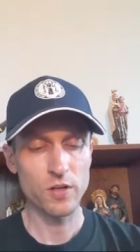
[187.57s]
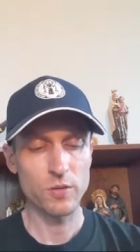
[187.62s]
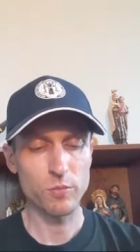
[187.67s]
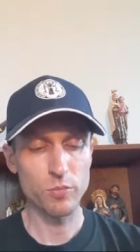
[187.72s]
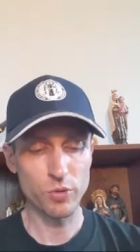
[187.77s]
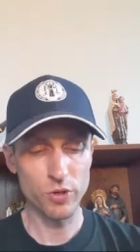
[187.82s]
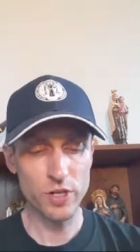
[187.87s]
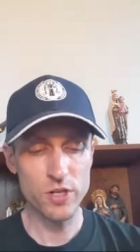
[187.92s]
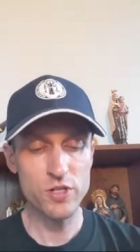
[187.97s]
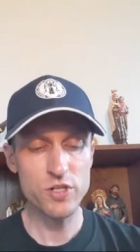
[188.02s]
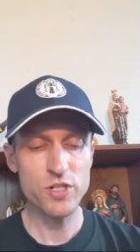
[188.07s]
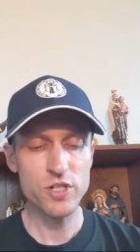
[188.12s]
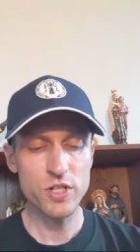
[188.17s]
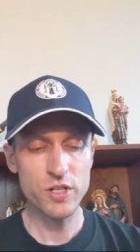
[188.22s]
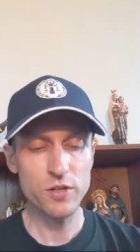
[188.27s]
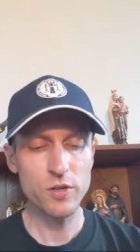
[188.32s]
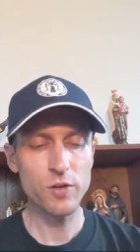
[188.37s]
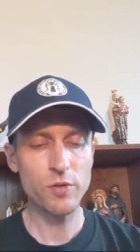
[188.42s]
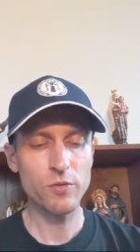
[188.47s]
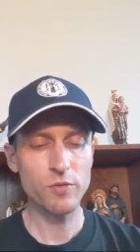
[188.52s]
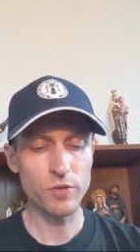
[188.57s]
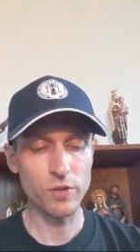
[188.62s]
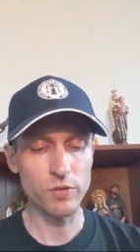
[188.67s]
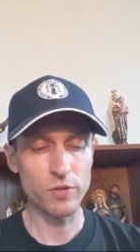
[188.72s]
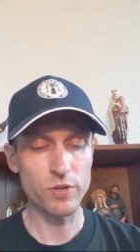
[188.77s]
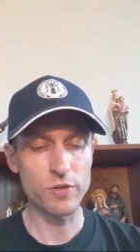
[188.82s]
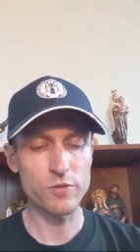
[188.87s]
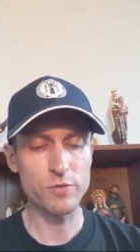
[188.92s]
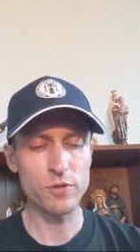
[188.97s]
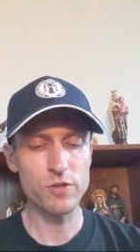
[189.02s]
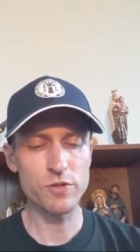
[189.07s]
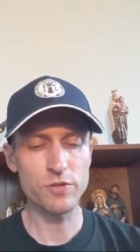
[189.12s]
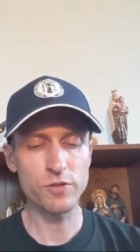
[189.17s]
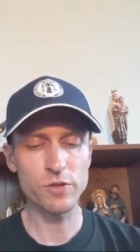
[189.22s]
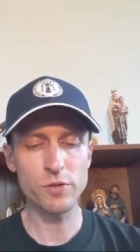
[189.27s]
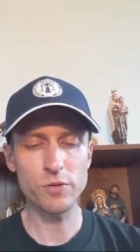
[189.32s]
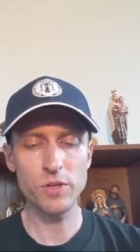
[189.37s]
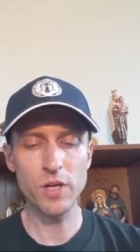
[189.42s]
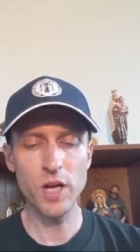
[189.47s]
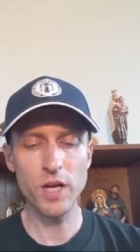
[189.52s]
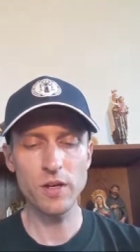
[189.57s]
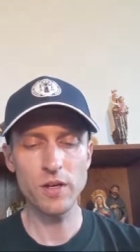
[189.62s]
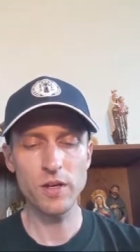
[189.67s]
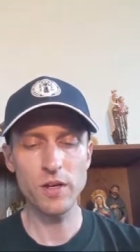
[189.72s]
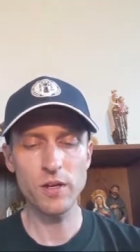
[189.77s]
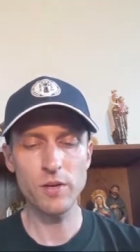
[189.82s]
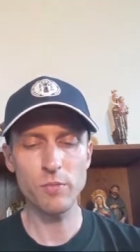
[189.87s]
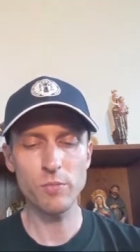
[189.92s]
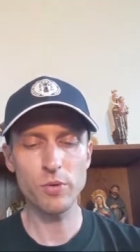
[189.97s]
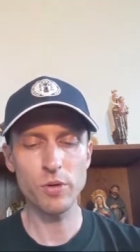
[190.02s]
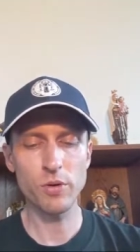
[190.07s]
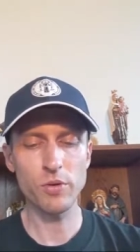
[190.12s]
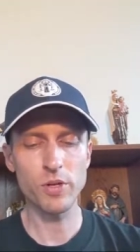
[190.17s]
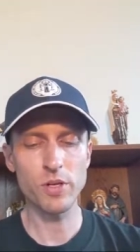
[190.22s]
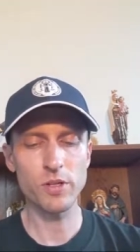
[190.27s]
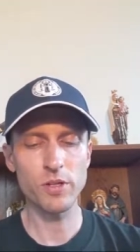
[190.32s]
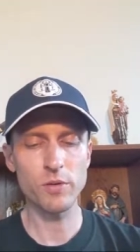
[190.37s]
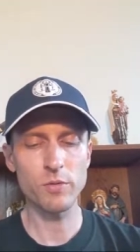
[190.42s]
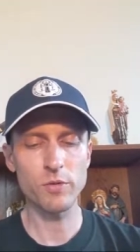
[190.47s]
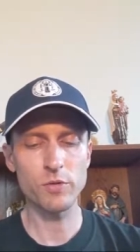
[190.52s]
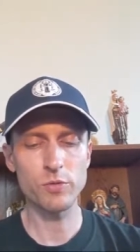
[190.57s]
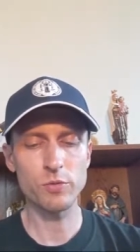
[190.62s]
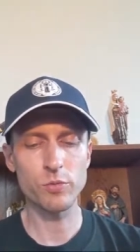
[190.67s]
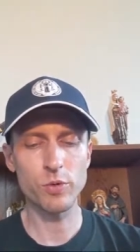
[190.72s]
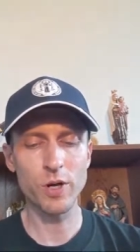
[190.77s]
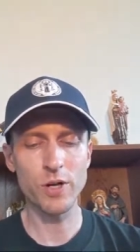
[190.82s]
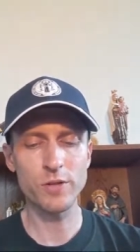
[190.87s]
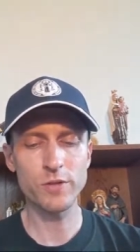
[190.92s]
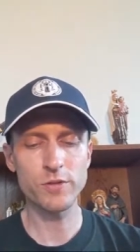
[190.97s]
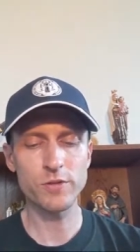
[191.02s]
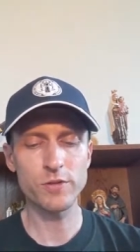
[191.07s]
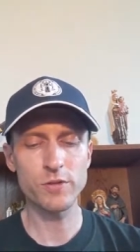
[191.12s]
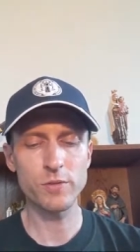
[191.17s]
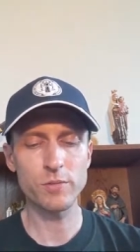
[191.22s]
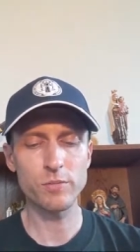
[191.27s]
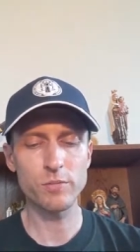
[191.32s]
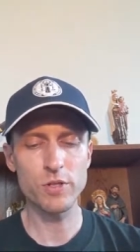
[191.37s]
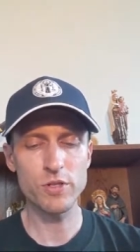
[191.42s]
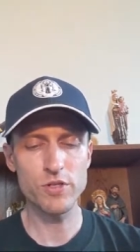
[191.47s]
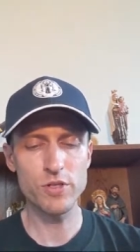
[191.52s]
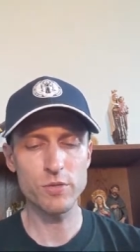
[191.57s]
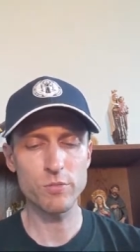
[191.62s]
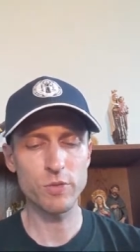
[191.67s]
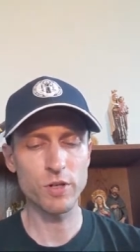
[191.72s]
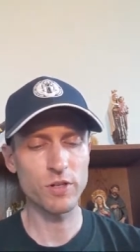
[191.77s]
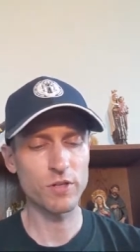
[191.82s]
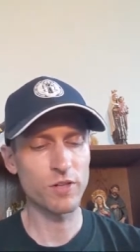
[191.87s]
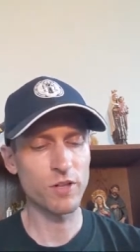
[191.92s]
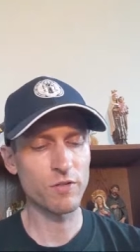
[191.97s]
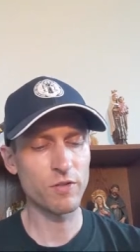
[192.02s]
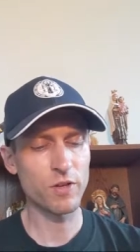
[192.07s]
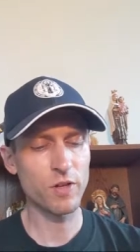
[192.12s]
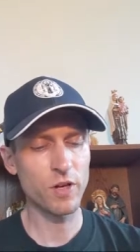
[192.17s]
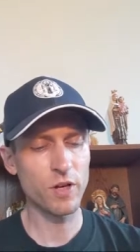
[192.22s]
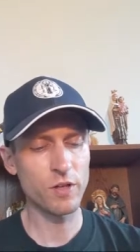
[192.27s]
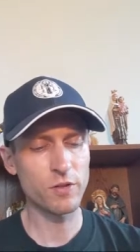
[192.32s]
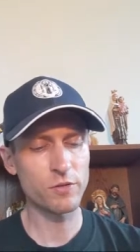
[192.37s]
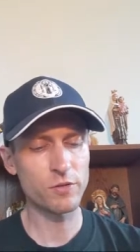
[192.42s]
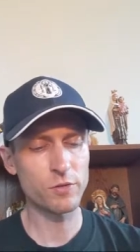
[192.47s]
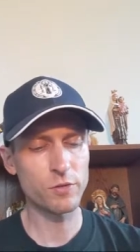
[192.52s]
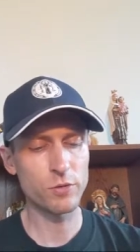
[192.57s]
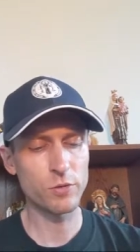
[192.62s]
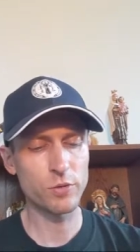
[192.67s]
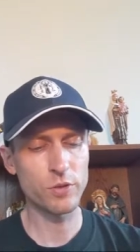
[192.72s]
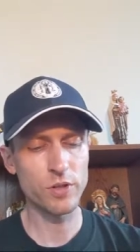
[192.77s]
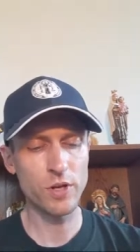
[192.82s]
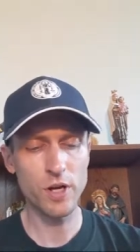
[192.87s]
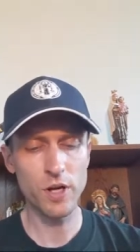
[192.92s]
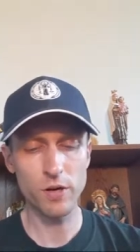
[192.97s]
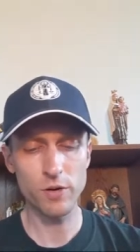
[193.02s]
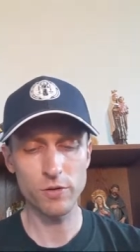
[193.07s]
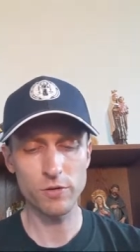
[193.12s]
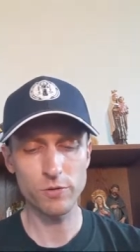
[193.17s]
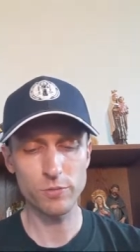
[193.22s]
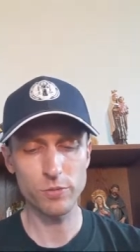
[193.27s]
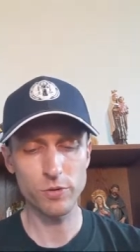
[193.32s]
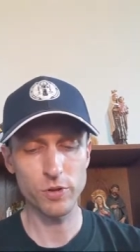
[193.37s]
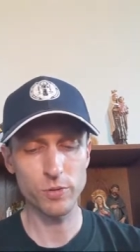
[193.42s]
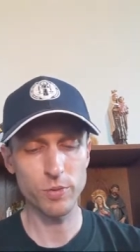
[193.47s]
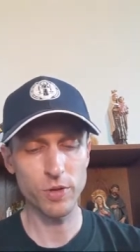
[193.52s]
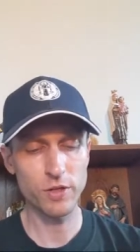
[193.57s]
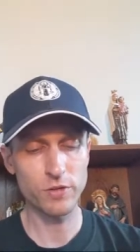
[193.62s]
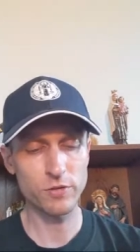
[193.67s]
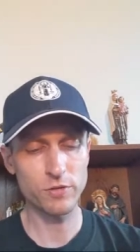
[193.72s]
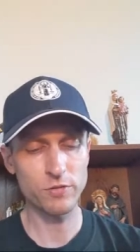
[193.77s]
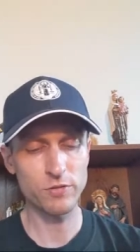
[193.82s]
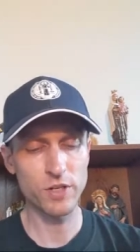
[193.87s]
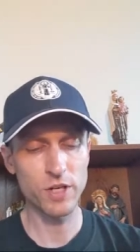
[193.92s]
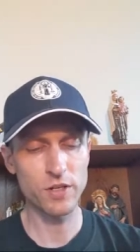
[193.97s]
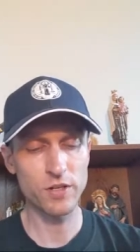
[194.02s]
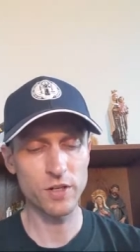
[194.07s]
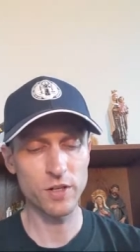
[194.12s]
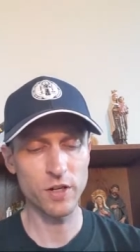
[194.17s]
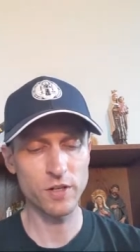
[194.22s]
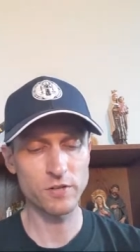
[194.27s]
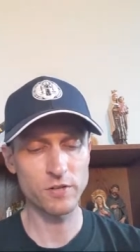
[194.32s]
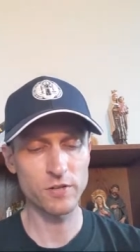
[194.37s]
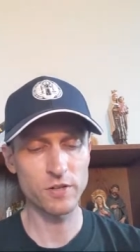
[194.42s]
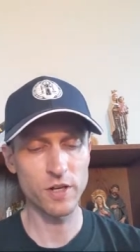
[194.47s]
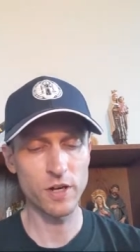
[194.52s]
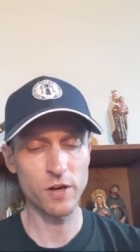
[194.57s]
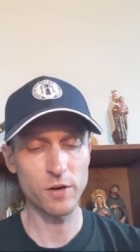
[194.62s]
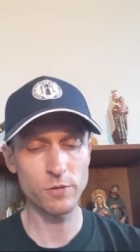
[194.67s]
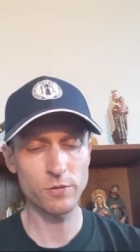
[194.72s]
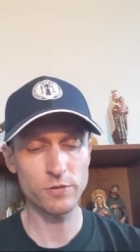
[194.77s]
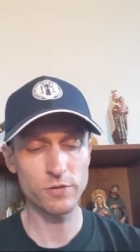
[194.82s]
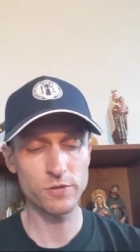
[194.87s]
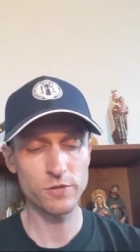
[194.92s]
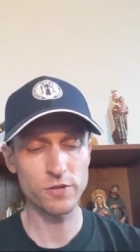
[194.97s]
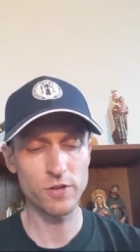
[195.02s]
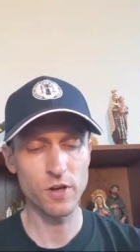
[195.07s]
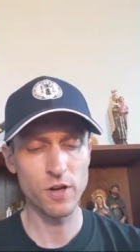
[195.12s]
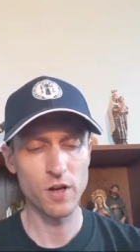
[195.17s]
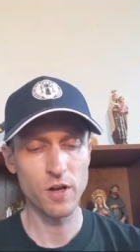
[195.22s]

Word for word: Bridge Eco Village, which is located in a building that was once the Bishop McDevitt High School in Harrisburg, Pennsylvania, has announced